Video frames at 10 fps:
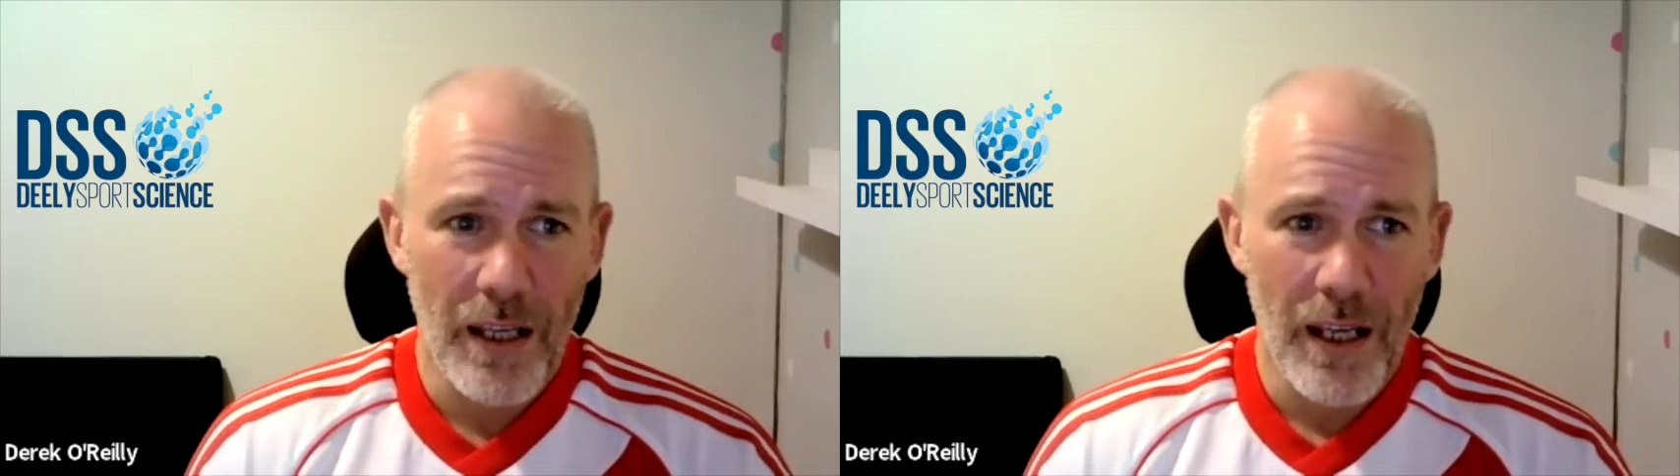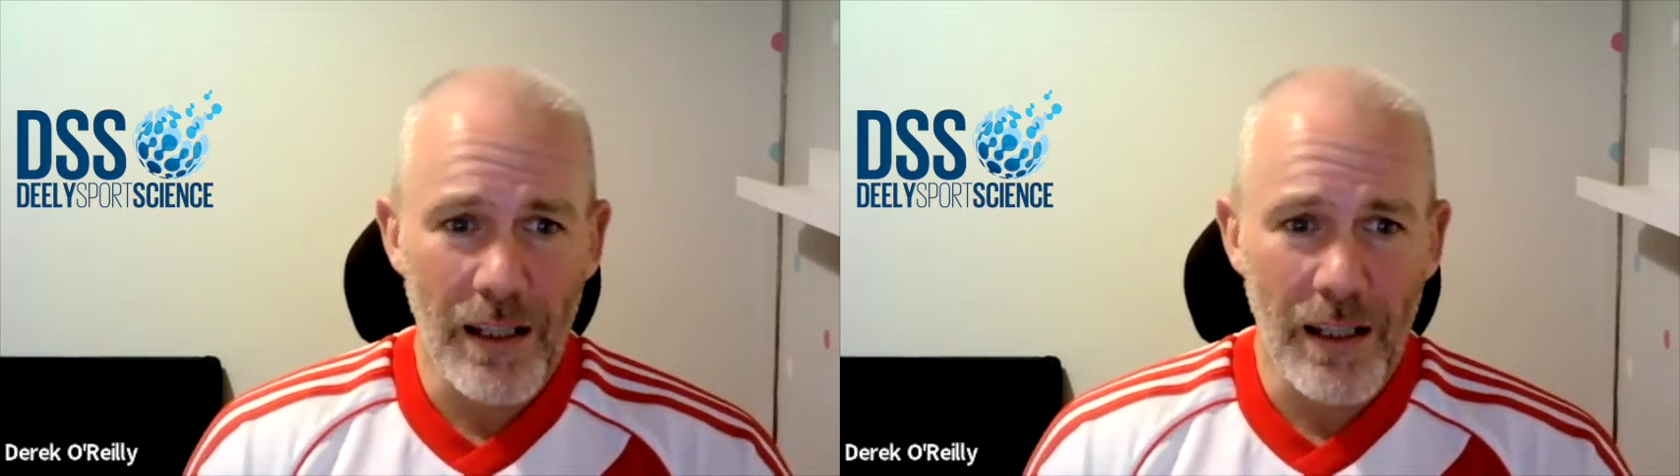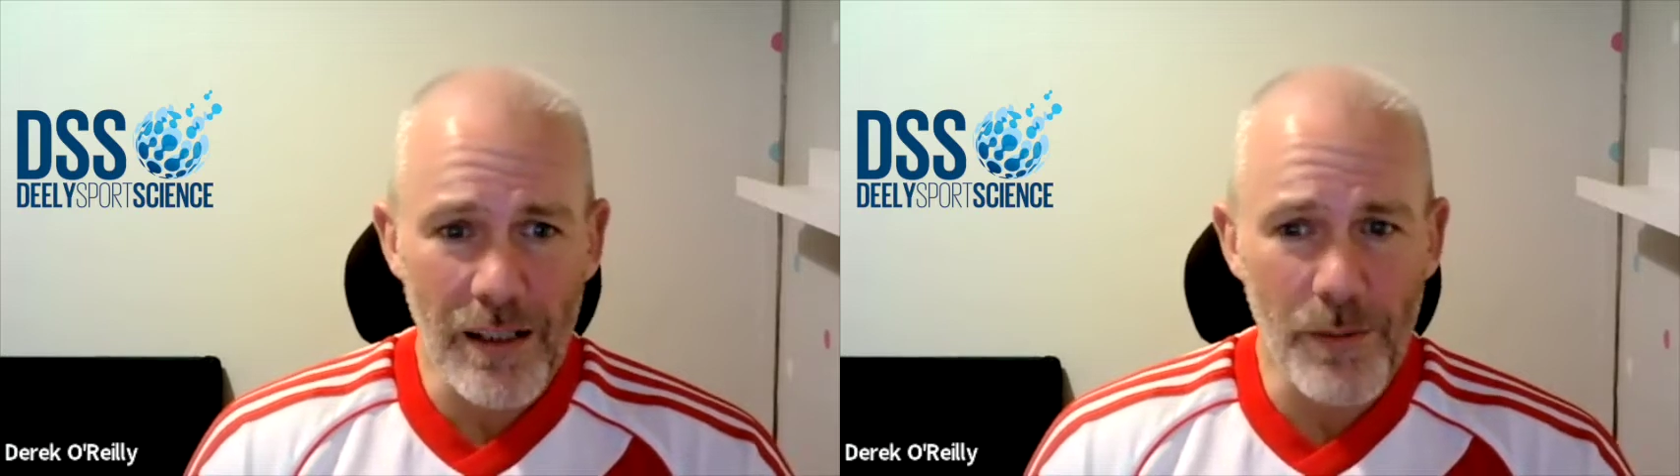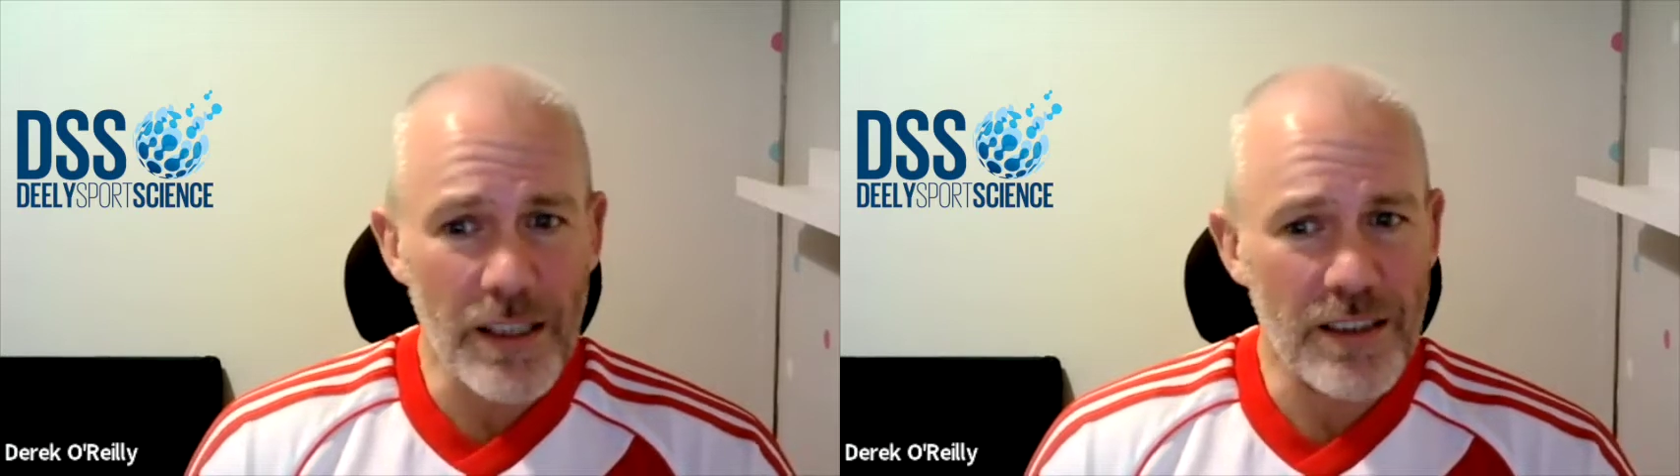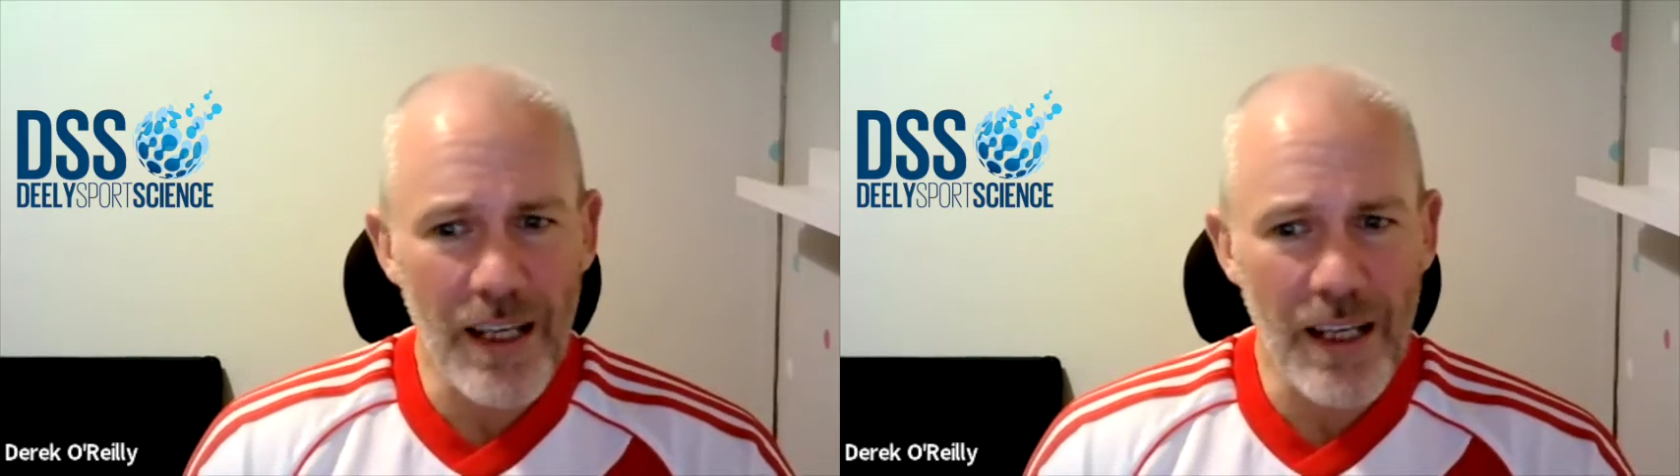A little bit the
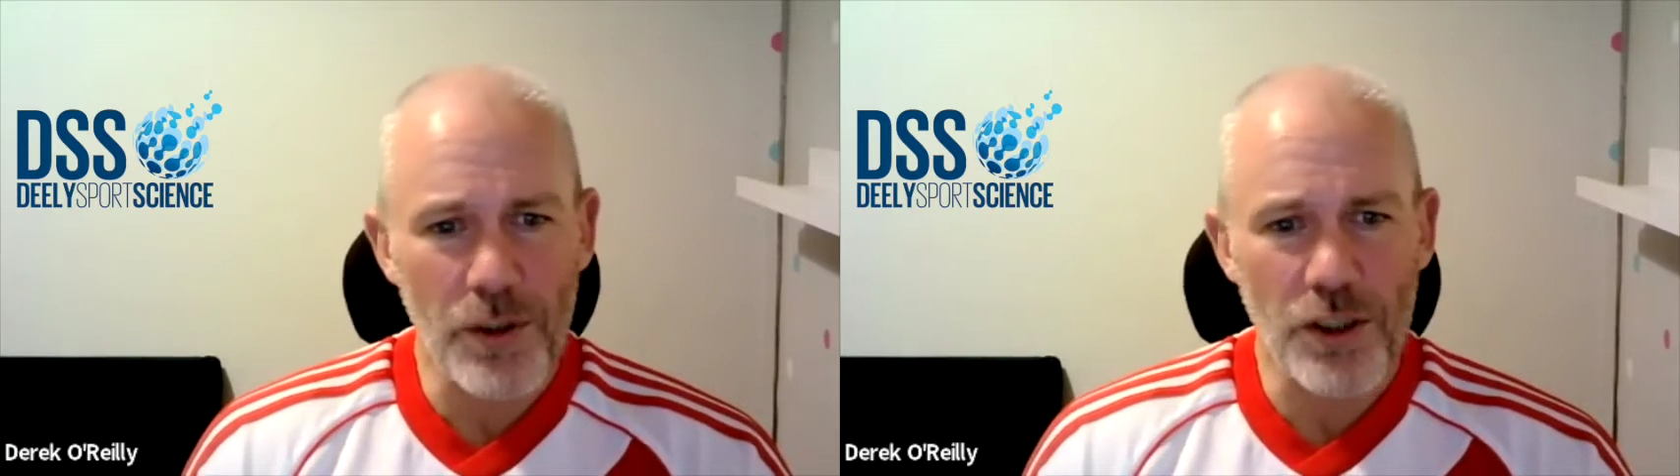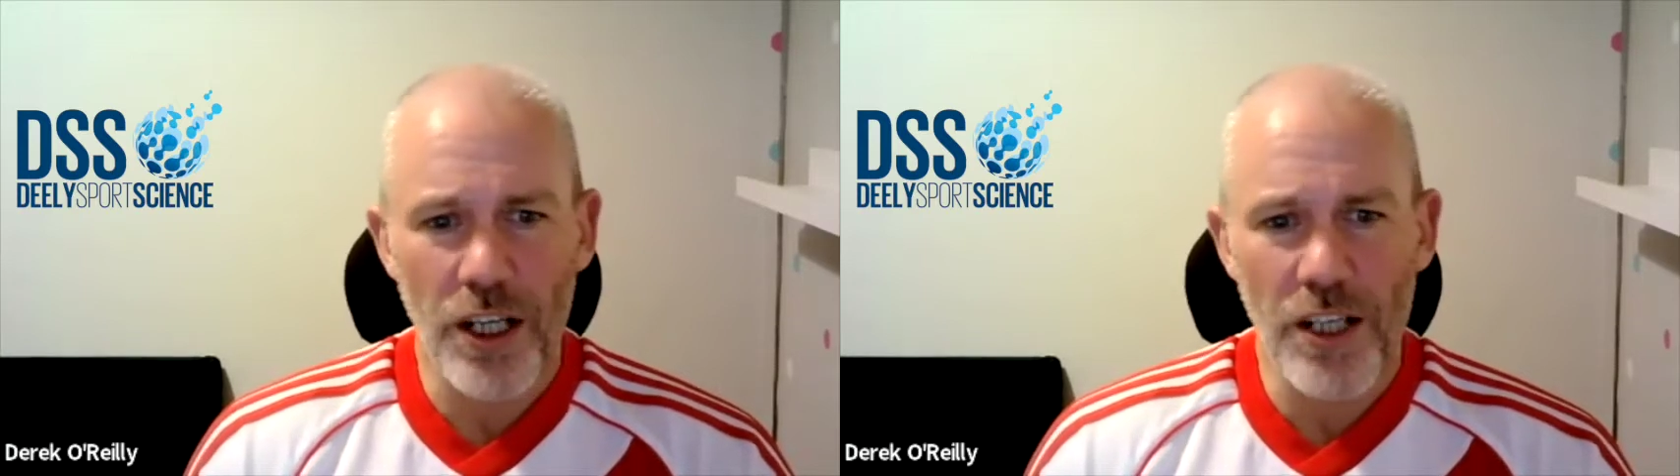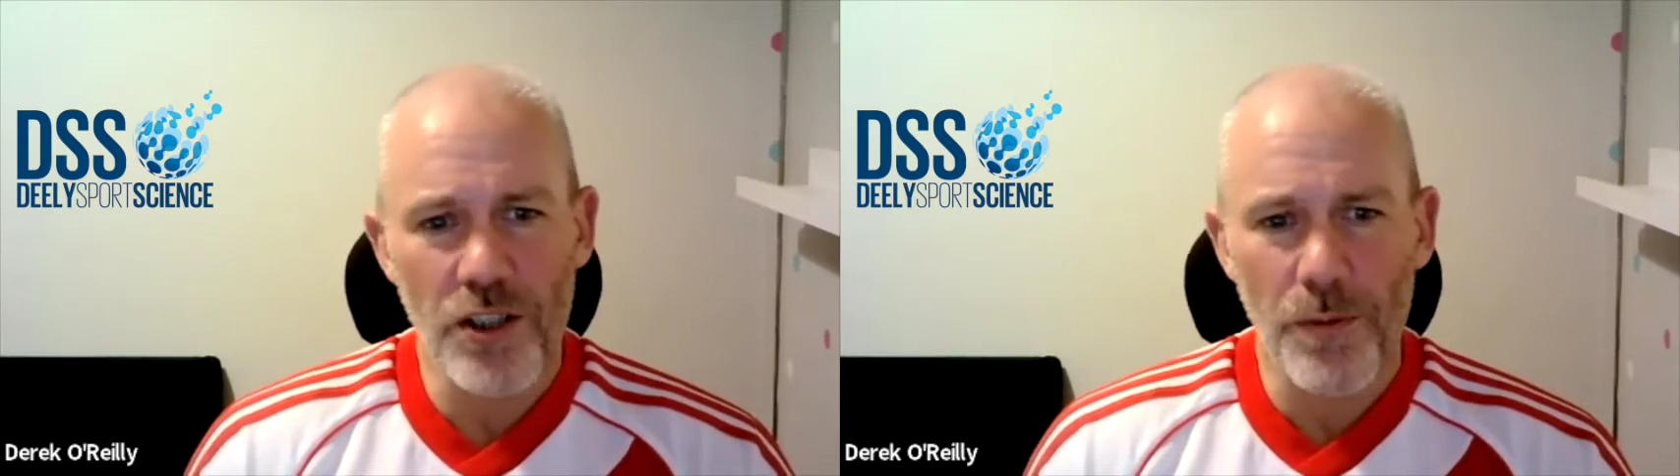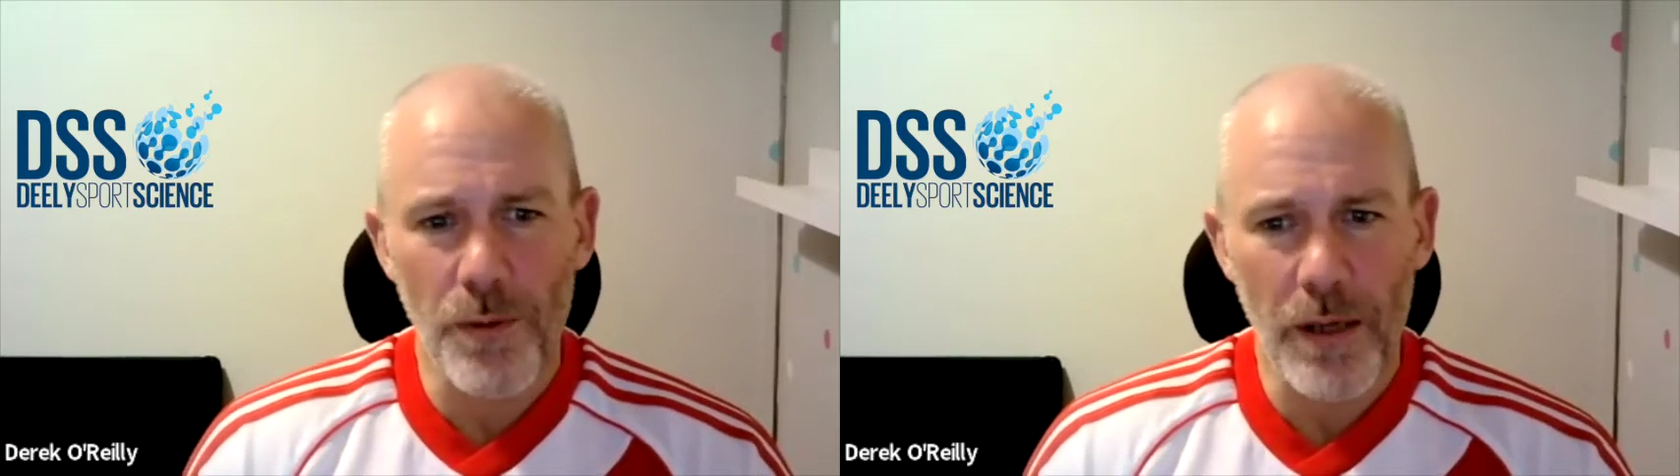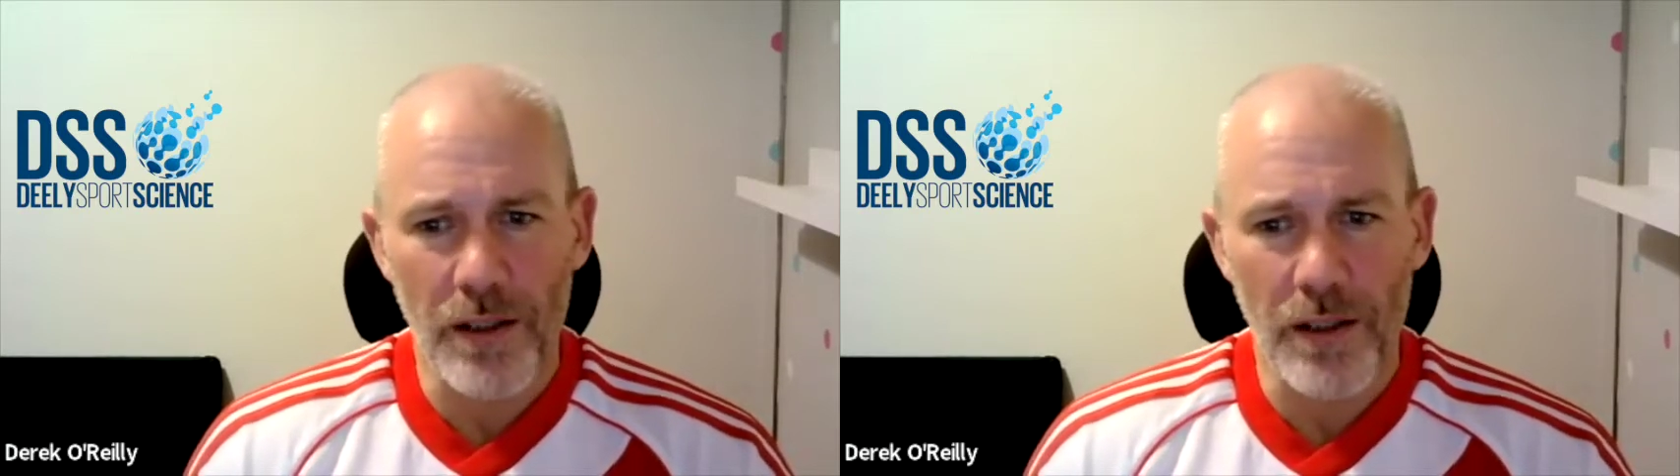same, but changed it up a bit.